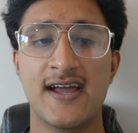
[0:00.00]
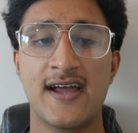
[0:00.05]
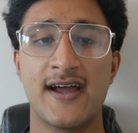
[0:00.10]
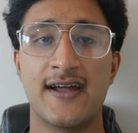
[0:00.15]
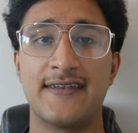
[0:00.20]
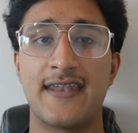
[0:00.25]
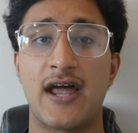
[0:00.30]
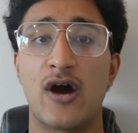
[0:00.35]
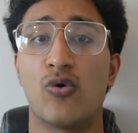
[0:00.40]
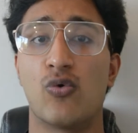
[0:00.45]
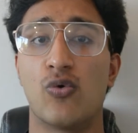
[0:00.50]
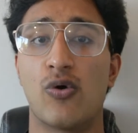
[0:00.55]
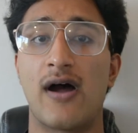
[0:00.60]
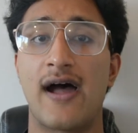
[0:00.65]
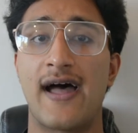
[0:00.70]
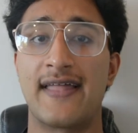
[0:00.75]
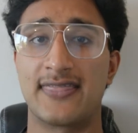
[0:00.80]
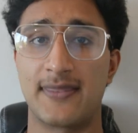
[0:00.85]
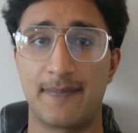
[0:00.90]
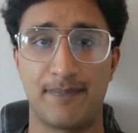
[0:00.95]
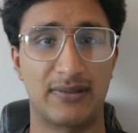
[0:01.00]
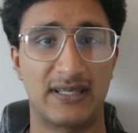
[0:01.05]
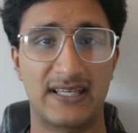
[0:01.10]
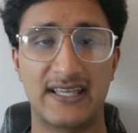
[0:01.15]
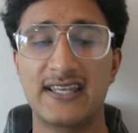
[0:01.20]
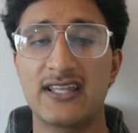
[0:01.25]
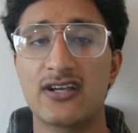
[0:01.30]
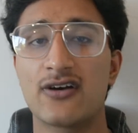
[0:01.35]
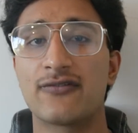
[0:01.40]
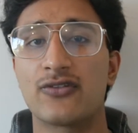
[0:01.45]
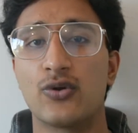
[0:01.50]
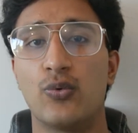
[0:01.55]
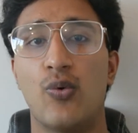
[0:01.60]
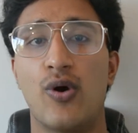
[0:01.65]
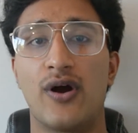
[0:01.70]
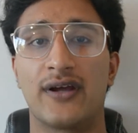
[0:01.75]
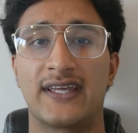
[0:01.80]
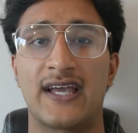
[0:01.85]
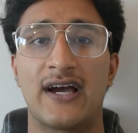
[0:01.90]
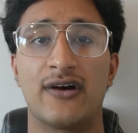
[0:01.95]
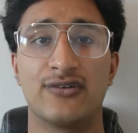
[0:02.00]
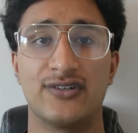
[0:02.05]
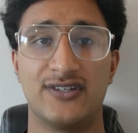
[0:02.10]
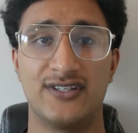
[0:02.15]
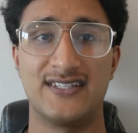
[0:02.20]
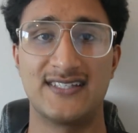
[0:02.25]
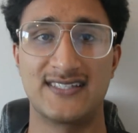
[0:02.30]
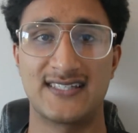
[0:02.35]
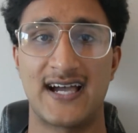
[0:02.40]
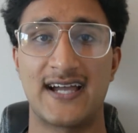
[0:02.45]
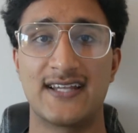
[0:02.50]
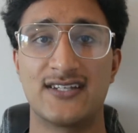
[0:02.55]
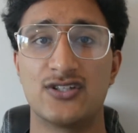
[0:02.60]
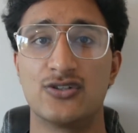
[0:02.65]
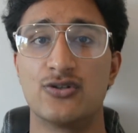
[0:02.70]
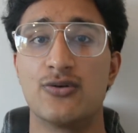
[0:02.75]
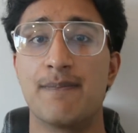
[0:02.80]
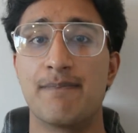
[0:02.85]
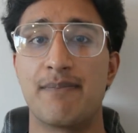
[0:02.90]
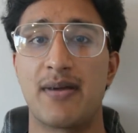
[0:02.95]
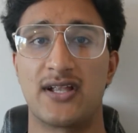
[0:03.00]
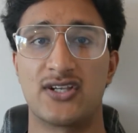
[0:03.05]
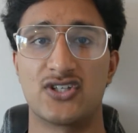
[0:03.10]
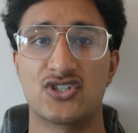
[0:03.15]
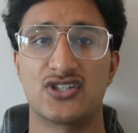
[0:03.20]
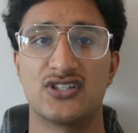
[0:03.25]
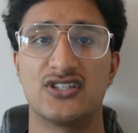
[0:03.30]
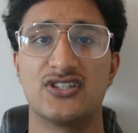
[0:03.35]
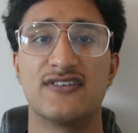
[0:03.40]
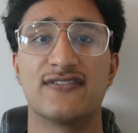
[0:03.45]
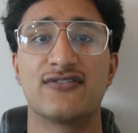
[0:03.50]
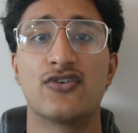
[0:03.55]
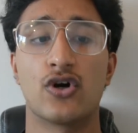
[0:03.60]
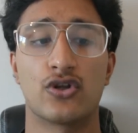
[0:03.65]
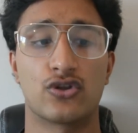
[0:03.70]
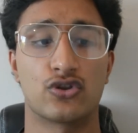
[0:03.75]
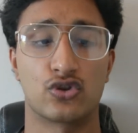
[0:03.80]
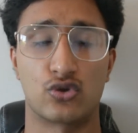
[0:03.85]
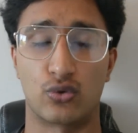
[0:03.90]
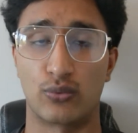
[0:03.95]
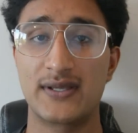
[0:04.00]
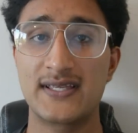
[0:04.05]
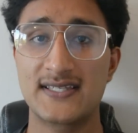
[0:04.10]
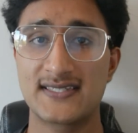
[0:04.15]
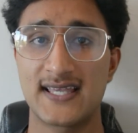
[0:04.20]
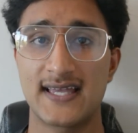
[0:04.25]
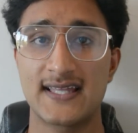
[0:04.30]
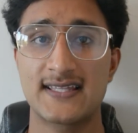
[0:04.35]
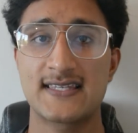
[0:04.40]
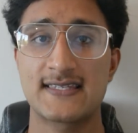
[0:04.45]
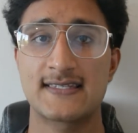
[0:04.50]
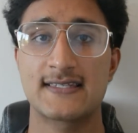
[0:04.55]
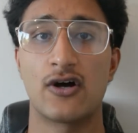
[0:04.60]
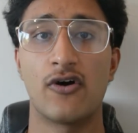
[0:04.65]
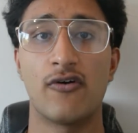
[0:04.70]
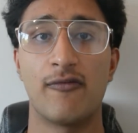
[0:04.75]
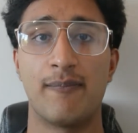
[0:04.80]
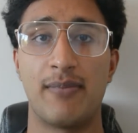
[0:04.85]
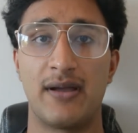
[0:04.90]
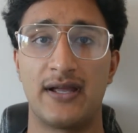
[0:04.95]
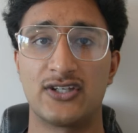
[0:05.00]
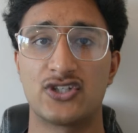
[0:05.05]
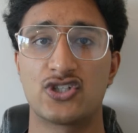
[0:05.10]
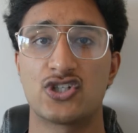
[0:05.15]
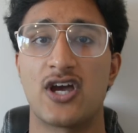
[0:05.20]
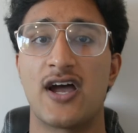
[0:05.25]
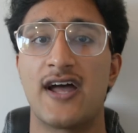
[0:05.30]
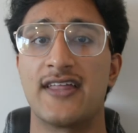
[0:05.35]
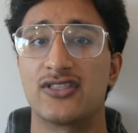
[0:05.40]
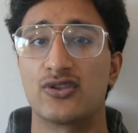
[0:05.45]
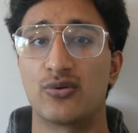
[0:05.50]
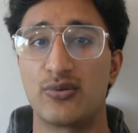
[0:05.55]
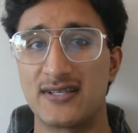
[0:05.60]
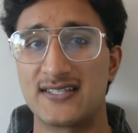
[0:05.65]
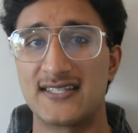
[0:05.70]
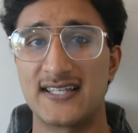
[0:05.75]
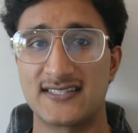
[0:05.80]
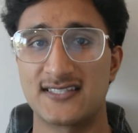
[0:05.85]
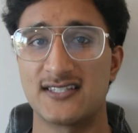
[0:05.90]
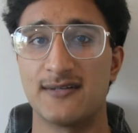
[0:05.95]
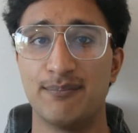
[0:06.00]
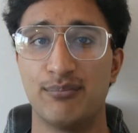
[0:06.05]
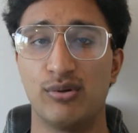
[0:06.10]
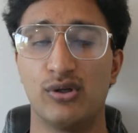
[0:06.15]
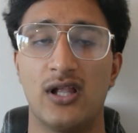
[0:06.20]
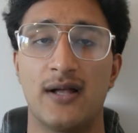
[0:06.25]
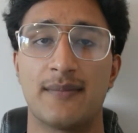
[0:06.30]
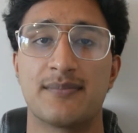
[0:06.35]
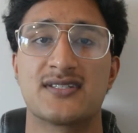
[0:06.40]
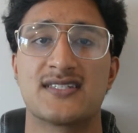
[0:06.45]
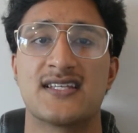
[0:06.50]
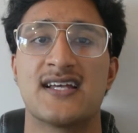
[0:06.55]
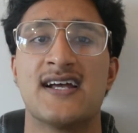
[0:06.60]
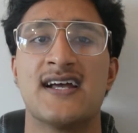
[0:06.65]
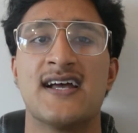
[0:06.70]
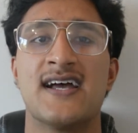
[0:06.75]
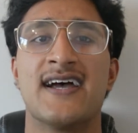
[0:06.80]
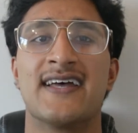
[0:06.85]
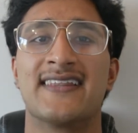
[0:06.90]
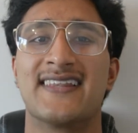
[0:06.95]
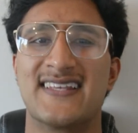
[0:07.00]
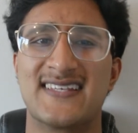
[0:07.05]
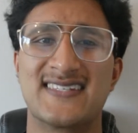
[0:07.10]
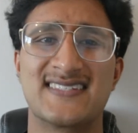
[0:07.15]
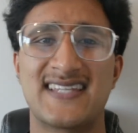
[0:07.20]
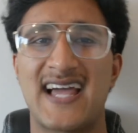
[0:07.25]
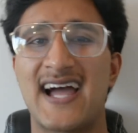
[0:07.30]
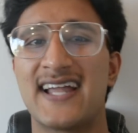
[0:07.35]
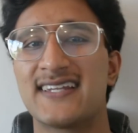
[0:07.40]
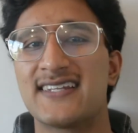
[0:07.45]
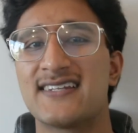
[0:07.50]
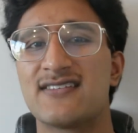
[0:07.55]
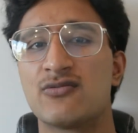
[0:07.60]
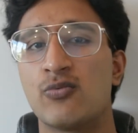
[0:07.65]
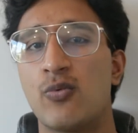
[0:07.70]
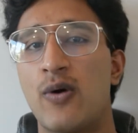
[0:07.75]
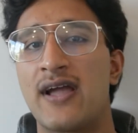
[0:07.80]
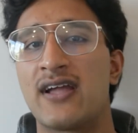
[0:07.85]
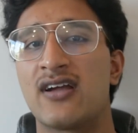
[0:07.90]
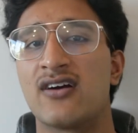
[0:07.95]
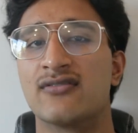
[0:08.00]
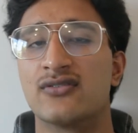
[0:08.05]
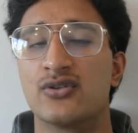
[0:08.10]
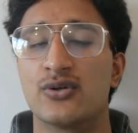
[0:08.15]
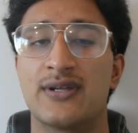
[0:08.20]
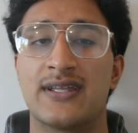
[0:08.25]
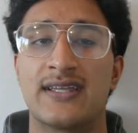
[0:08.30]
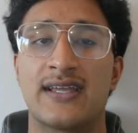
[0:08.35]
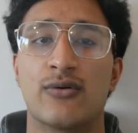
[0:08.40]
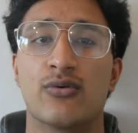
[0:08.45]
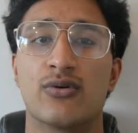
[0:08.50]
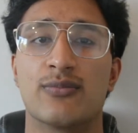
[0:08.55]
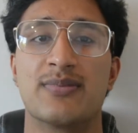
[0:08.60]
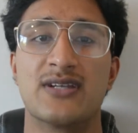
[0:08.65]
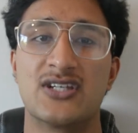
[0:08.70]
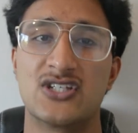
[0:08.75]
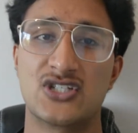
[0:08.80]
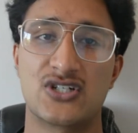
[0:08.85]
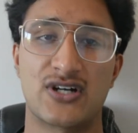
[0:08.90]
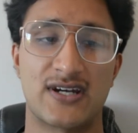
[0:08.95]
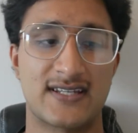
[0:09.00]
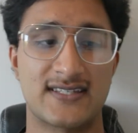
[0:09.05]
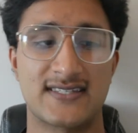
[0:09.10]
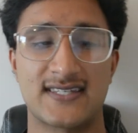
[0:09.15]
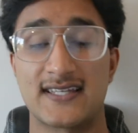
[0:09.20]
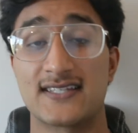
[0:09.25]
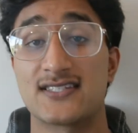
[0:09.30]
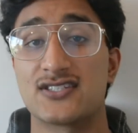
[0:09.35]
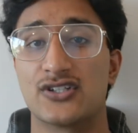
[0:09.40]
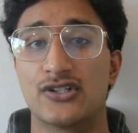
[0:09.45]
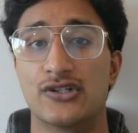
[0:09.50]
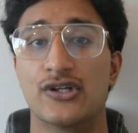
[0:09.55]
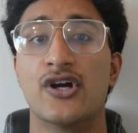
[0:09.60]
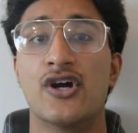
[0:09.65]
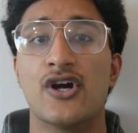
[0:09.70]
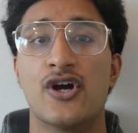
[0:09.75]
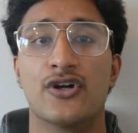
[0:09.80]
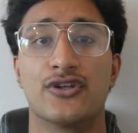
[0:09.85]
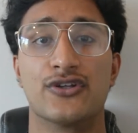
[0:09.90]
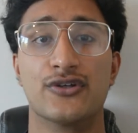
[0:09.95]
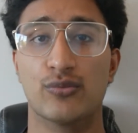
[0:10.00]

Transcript: Now, at the beginning of the workout, you decide to do bench, and you've got 3 sets of bench and 3 sets of pull-ups. The standard way of doing it would be straight sets. So you